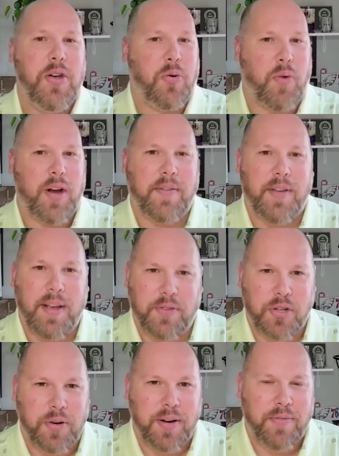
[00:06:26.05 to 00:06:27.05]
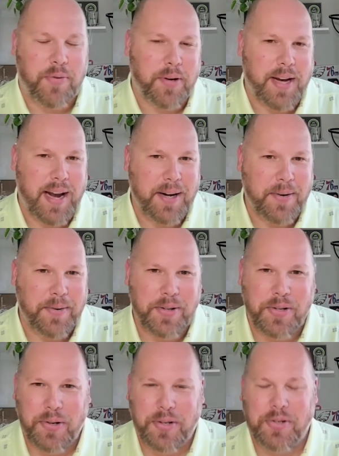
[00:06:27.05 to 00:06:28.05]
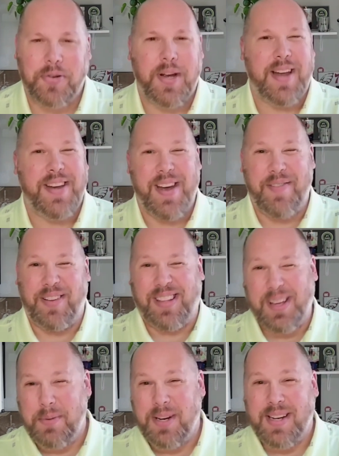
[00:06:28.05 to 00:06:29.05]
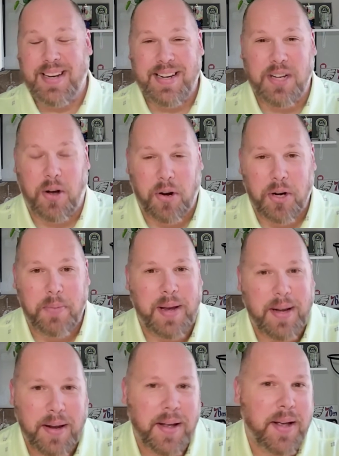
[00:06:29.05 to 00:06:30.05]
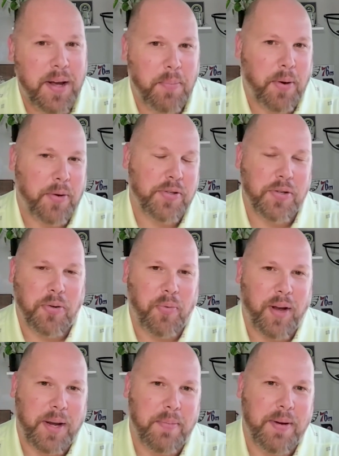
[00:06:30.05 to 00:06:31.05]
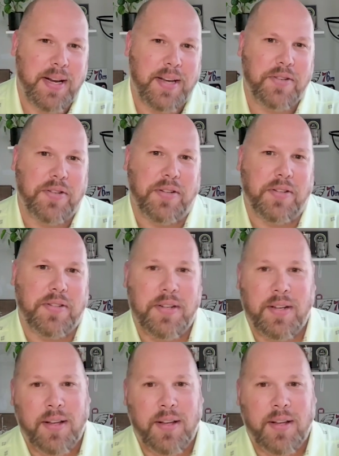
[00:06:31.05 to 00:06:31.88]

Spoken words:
great if you have a straightforward category structure and you have a limited need to automate personal recommendations.